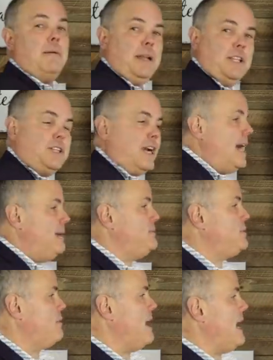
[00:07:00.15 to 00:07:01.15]
how many
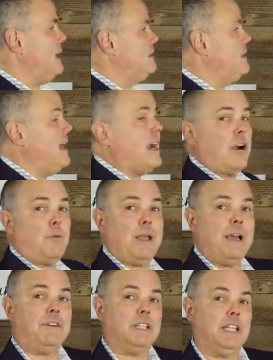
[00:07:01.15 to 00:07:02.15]
jobs are out there.
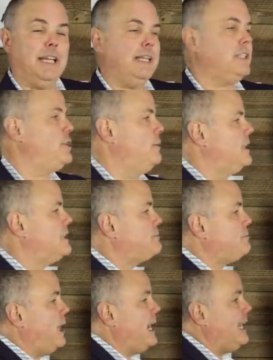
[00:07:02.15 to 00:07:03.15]
We have a link to
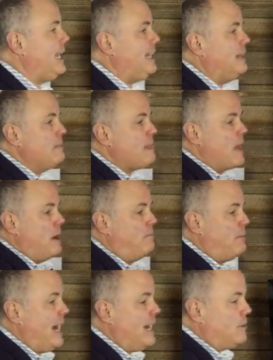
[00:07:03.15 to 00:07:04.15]
explain it.
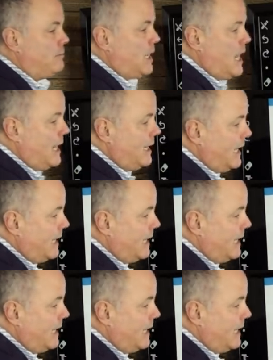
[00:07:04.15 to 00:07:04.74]
Bottom line